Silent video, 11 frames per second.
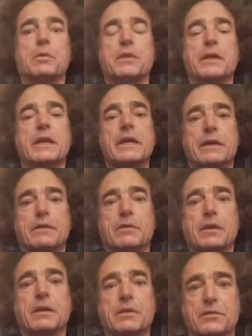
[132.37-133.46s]
E.
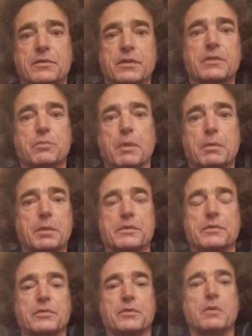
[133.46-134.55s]
E and C swap
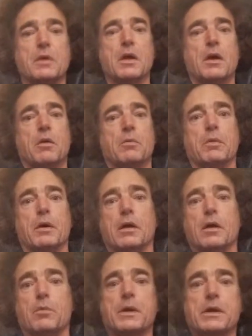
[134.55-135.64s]
places. So what
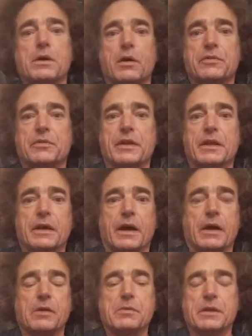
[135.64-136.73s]
we call C
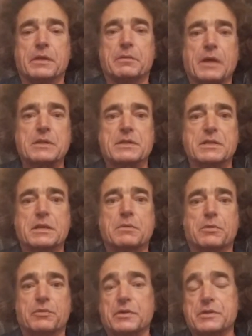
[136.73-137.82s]
Ionian, actually C
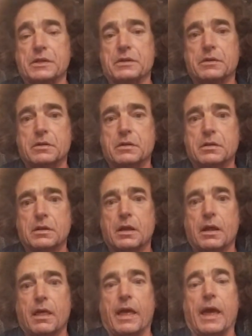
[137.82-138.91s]
was Phrygian,
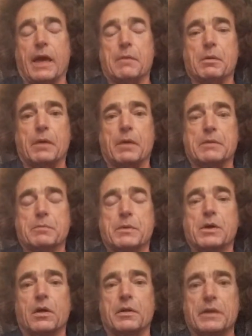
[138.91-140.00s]
and we
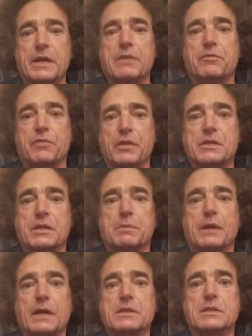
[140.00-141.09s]
call E Phrygian, but
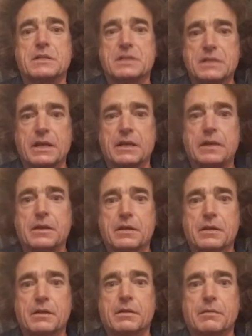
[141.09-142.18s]
actually C.
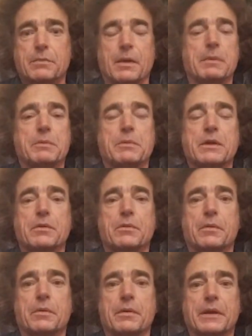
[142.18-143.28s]
I mean we
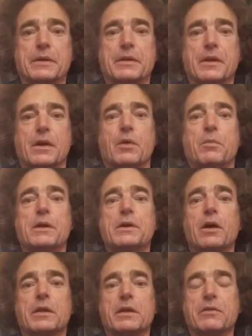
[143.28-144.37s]

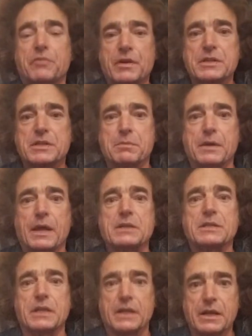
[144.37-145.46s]
call E Phrygian, but
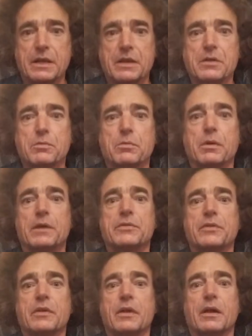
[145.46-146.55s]
actually E
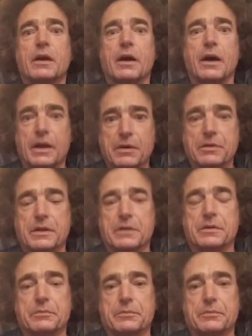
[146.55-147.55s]
was Ionian.